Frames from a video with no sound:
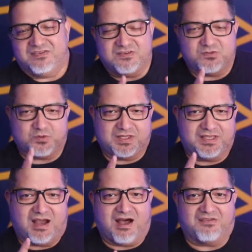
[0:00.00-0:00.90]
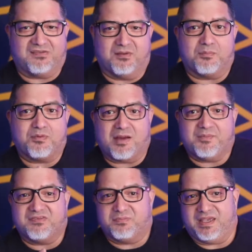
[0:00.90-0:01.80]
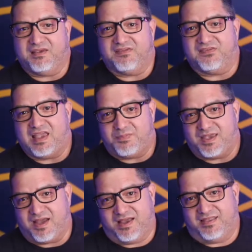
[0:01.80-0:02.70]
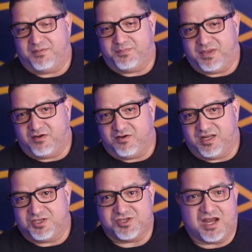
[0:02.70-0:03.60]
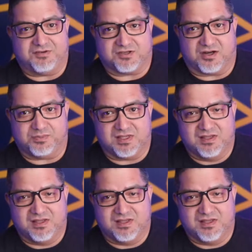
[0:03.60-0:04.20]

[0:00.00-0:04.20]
this really awesome promise-based API that appeared in JavaScript.